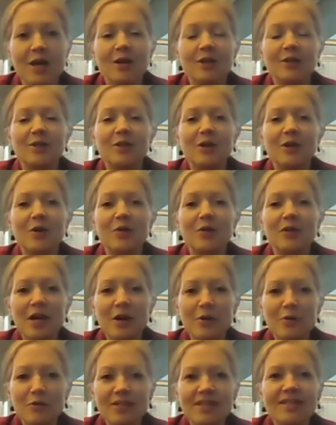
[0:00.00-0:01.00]
So
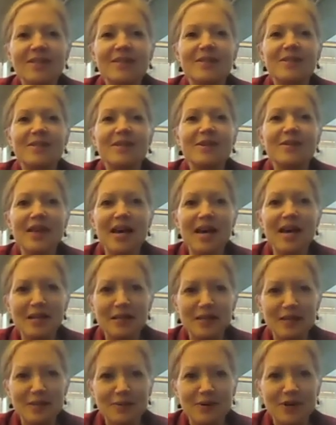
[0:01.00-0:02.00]
there was still that
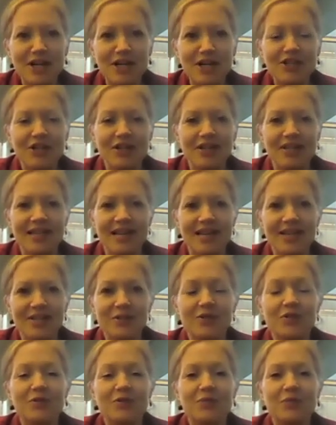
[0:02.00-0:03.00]
inspiration.
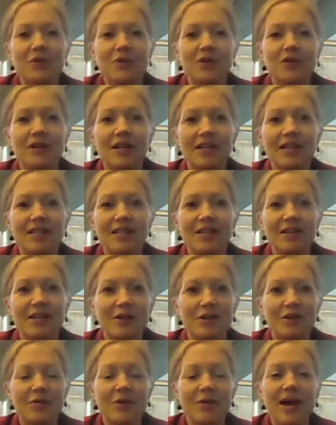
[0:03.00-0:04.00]
Dancers were, you
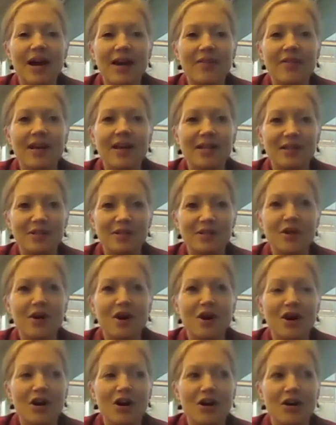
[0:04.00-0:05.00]
know, had that
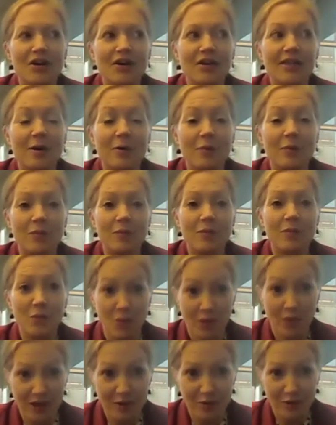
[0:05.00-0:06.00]
song that
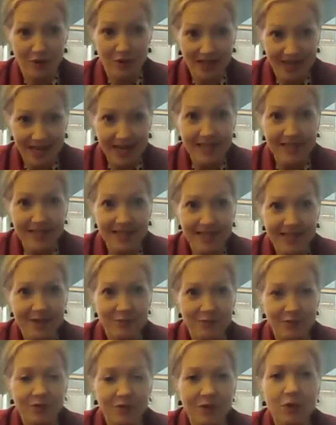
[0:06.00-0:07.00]
when they were dancing, it
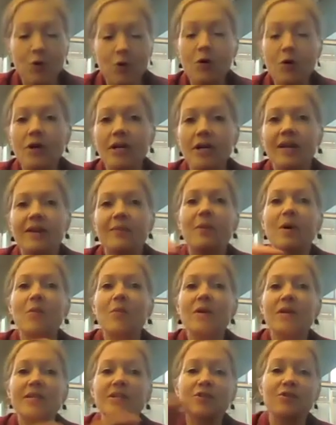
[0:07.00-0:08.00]
was recorded, but
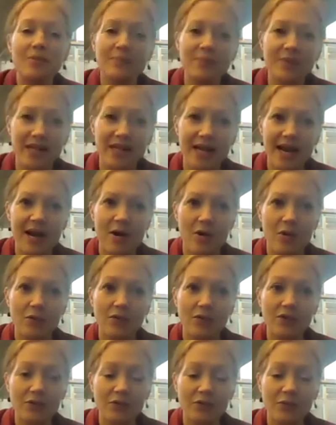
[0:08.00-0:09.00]
we stripped it out
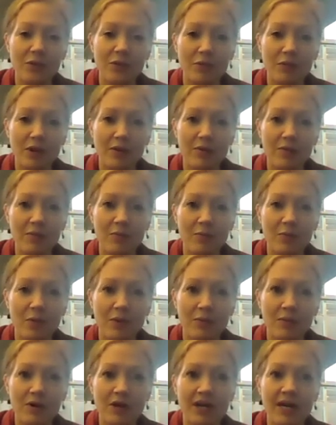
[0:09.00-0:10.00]
when we
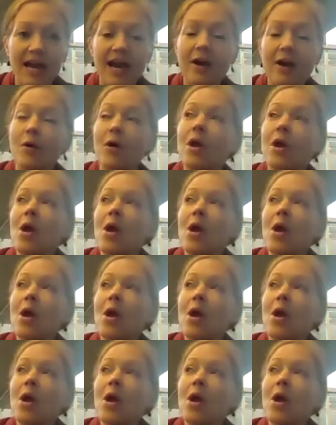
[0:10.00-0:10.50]
put it out.